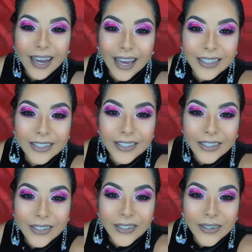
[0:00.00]
I
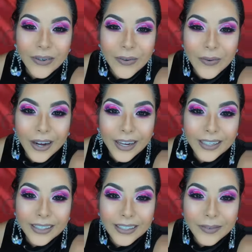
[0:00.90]
still
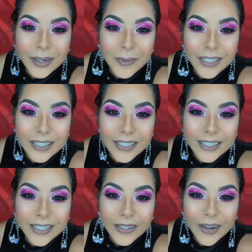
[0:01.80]
want to buy your brushes to
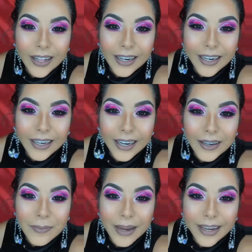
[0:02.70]
see the quality and get
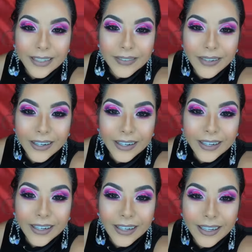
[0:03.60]
your bag as well.
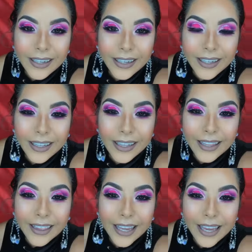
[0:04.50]

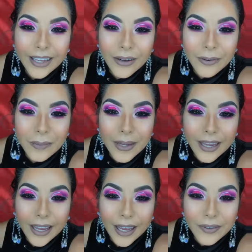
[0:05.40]
Thank you,
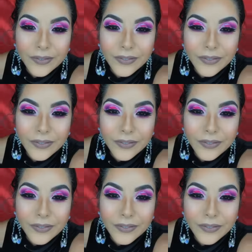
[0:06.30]
Ruby.